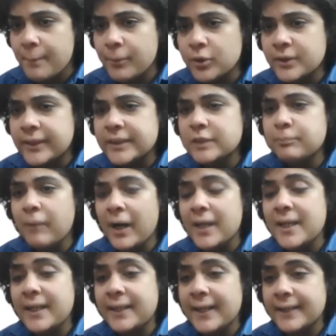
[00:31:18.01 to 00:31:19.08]
Buddhist
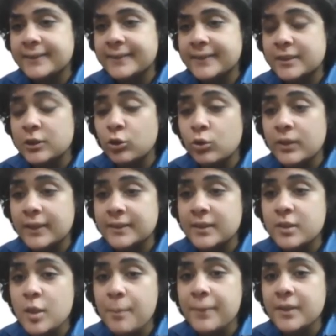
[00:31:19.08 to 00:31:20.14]
Pali texts, known as
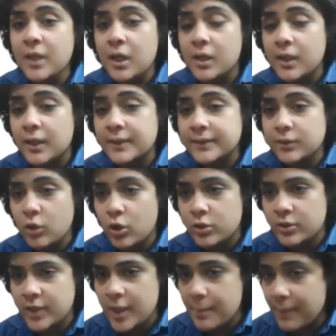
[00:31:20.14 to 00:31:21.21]
the Tripitakas
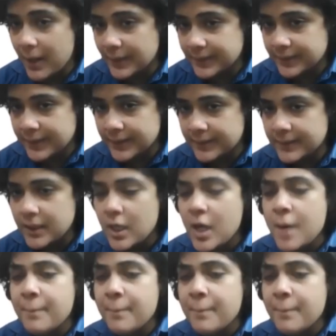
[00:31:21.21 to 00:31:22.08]
or three baskets,